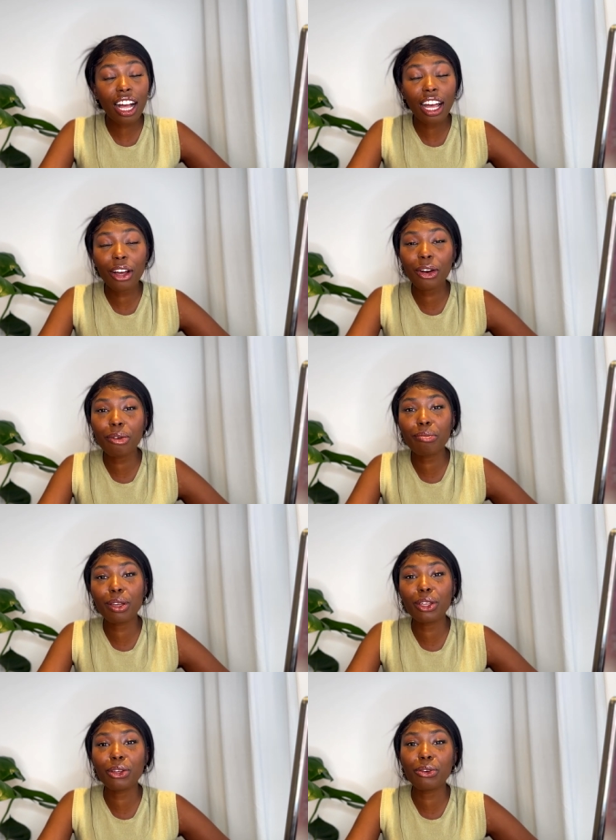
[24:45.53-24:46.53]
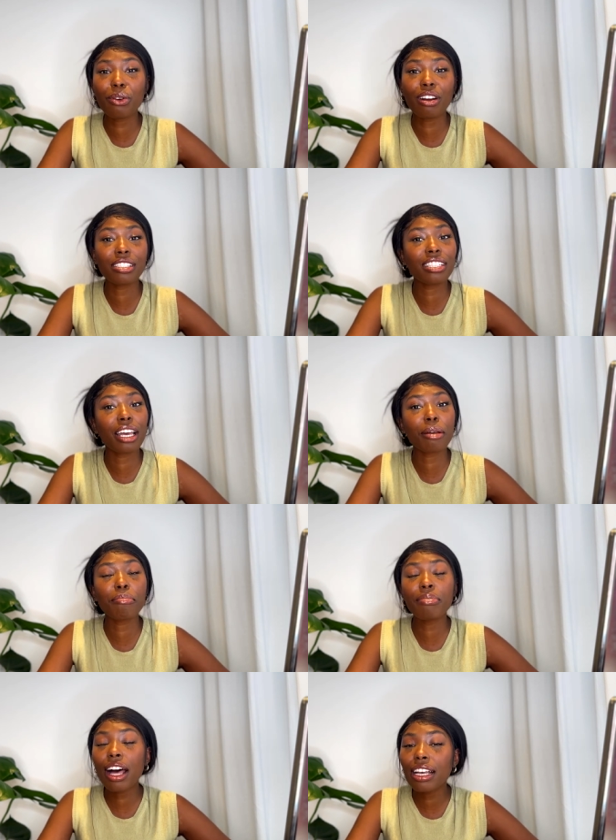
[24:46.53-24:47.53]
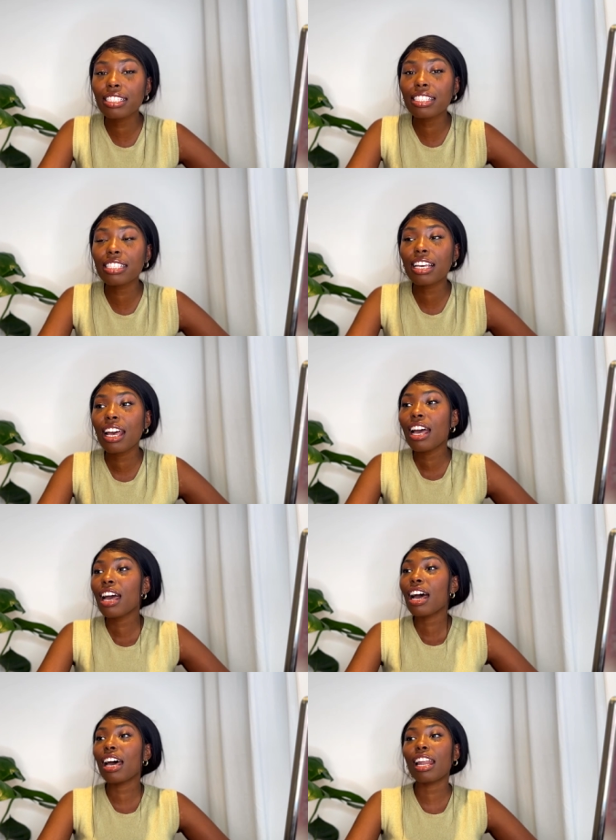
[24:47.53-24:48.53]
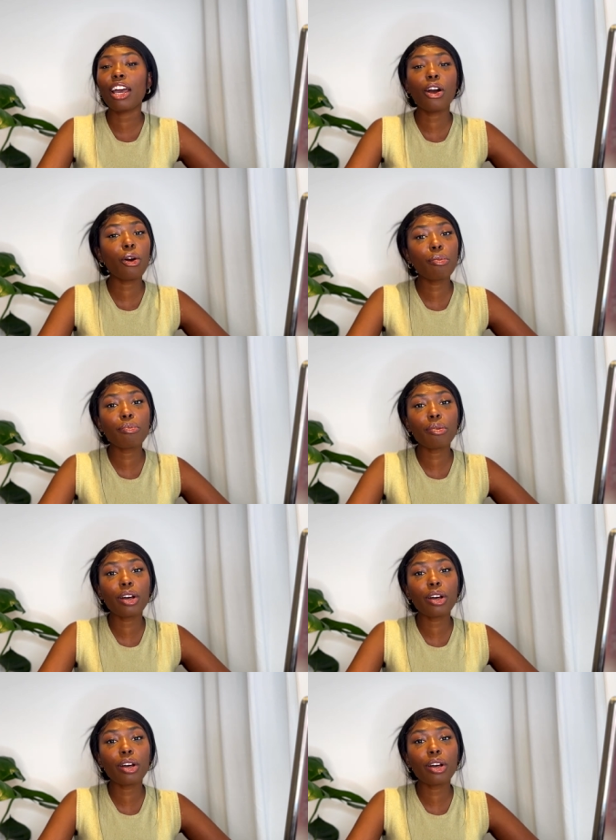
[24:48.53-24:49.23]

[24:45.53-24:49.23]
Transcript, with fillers: I hope you are staying blessed and I hope